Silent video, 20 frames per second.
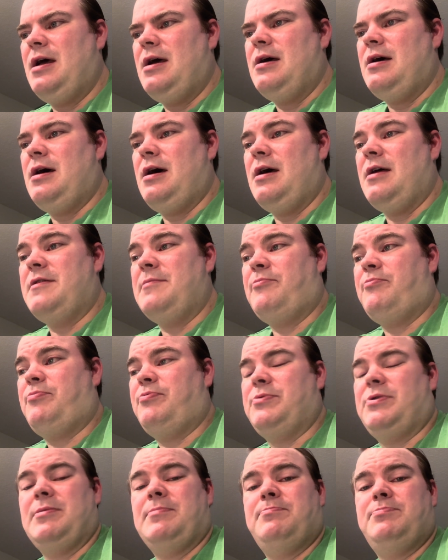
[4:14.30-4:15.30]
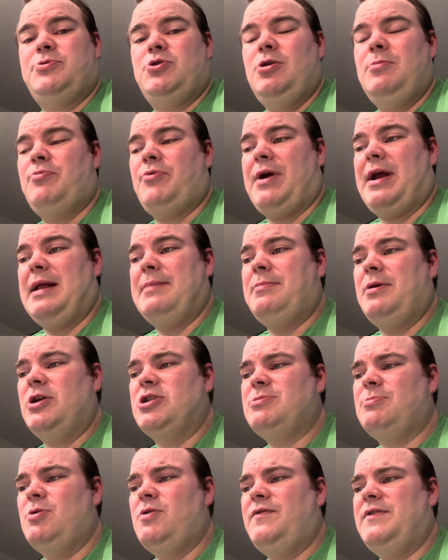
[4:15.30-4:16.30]
the two Brady
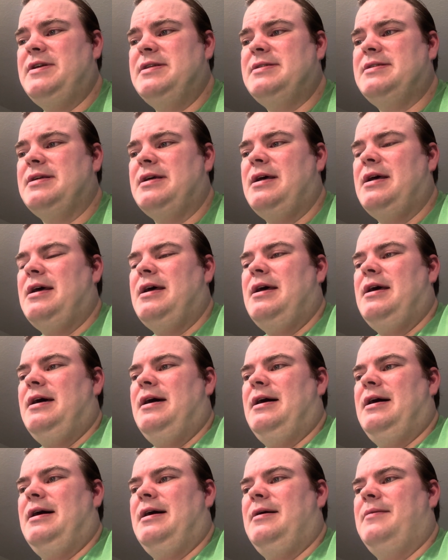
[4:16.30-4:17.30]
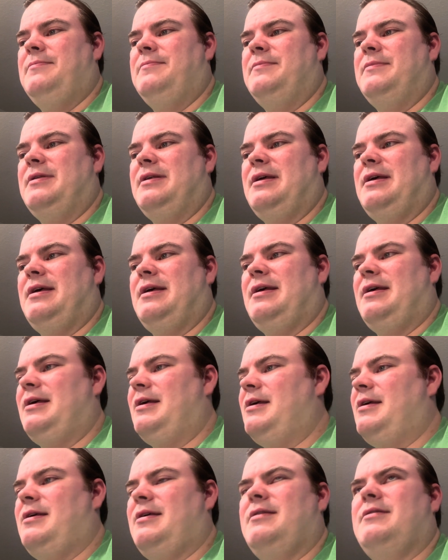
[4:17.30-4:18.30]
Bunch movies. Um,
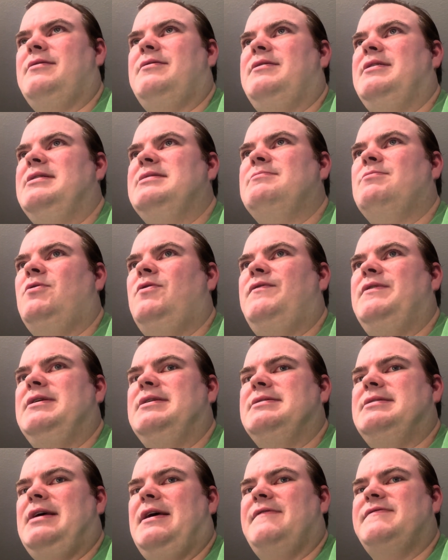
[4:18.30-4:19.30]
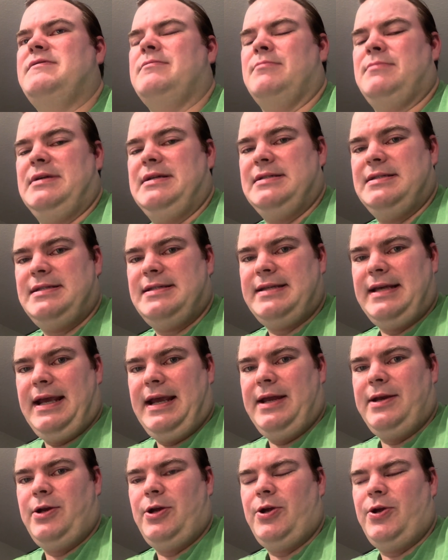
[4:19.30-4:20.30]
these movies have some
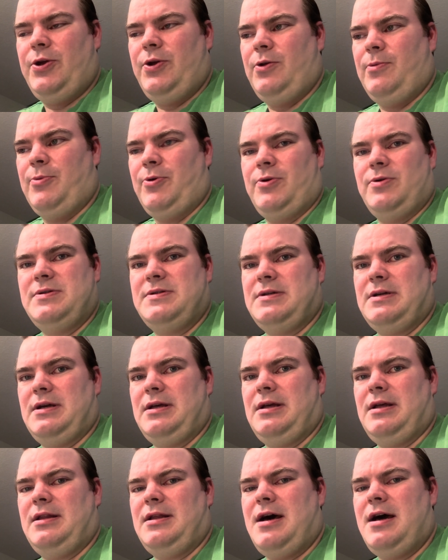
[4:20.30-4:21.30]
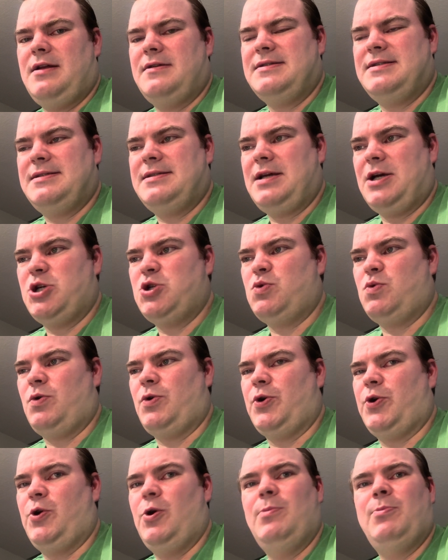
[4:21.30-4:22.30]
insane humor, a lot of
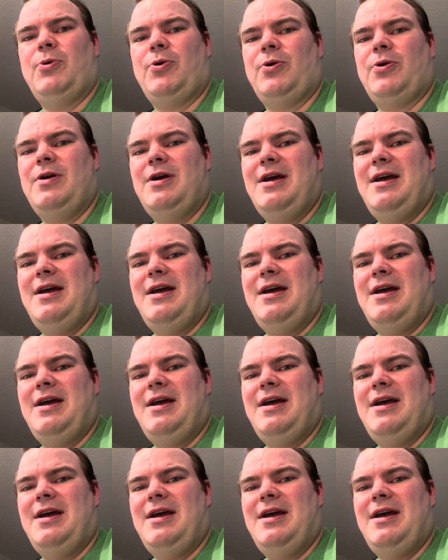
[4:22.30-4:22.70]
sexual humor,